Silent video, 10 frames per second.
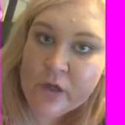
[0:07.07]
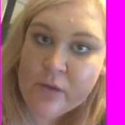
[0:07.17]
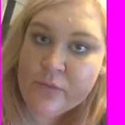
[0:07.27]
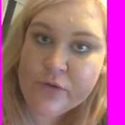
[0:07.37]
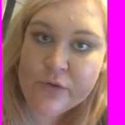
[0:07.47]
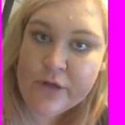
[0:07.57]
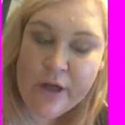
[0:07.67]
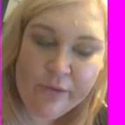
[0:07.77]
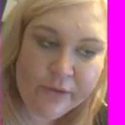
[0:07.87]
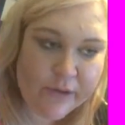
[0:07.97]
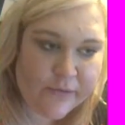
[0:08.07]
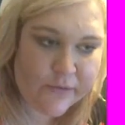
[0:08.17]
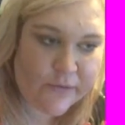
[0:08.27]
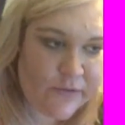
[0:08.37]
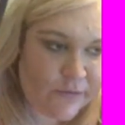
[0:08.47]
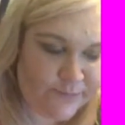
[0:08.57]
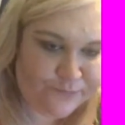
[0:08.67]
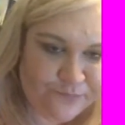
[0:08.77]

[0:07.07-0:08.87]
I'm sure that I look exhausted.